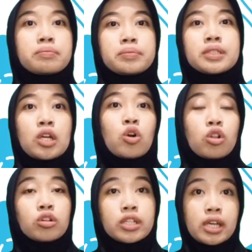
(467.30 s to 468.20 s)

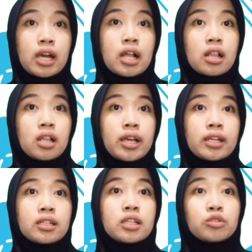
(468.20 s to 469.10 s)
physiological
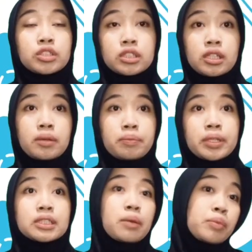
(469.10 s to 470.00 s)
and linguistic
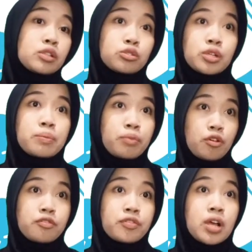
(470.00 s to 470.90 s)
principles to
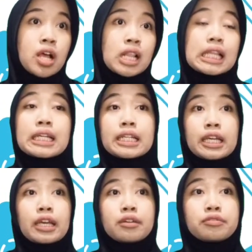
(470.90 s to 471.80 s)
improve
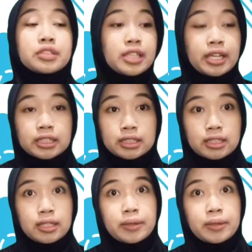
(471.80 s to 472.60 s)
learning efficiency.